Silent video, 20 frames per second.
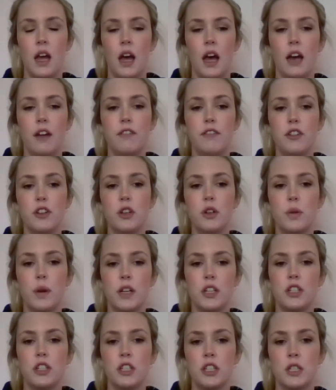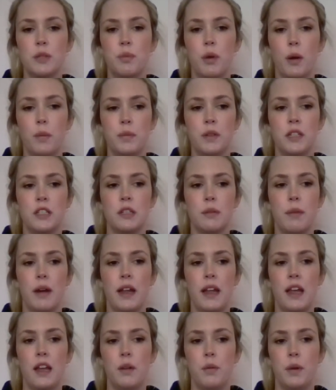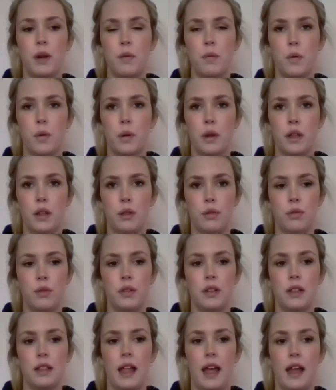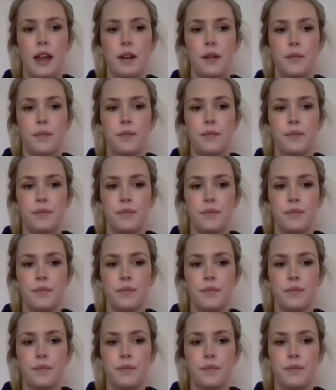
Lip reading: A few questions popped into my head when walking through the lane.